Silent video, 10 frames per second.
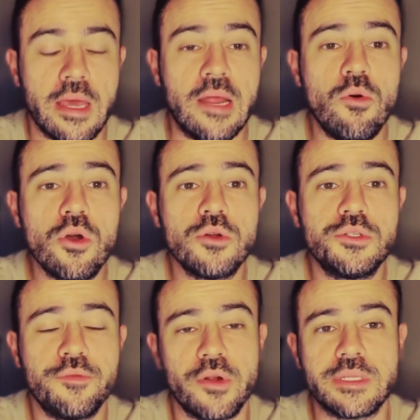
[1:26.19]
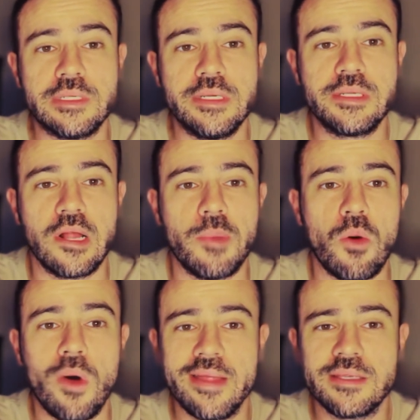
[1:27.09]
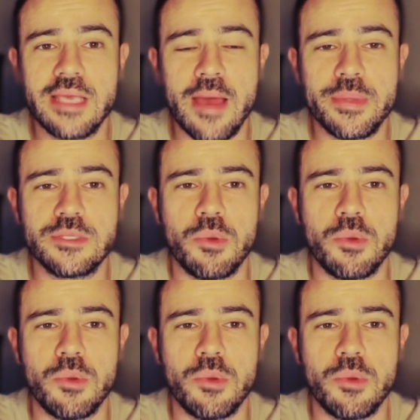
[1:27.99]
And I won't go too far into detail about why this happens,